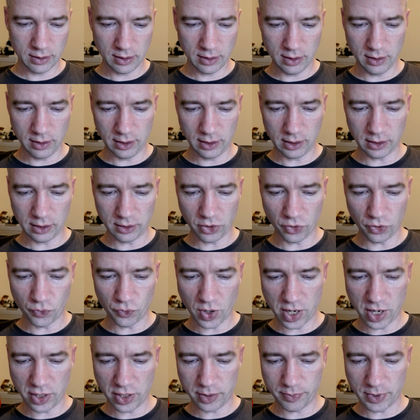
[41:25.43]
little
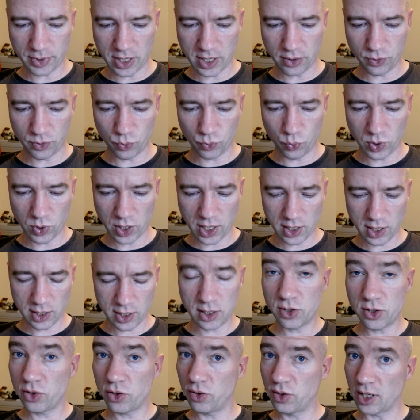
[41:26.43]
roundabout way.
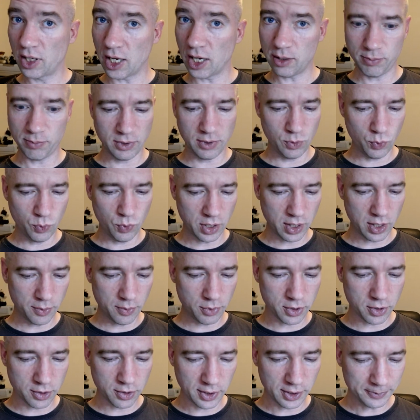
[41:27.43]
It should get me where
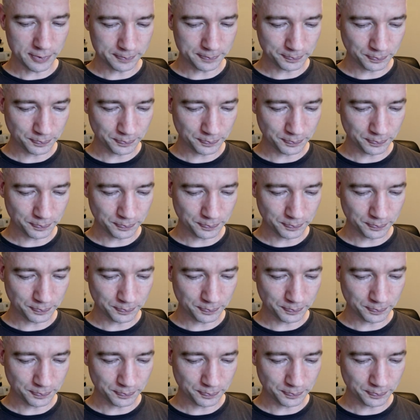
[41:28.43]
I'm going.